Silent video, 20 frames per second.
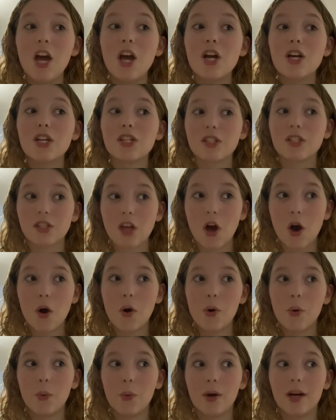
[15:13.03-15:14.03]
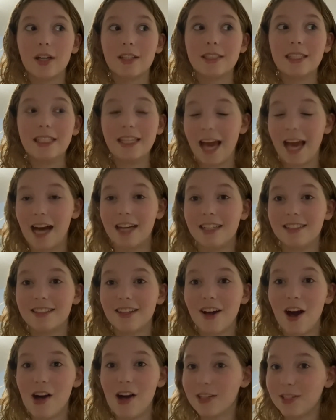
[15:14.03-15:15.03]
So yeah,
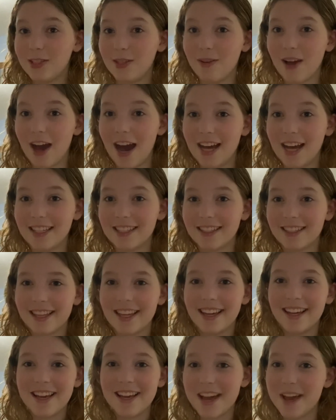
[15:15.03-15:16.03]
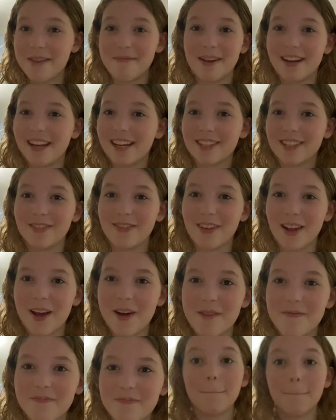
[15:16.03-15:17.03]
I'll see you guys in my next
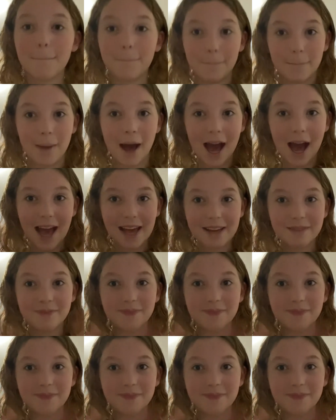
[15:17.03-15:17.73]
video. Bye.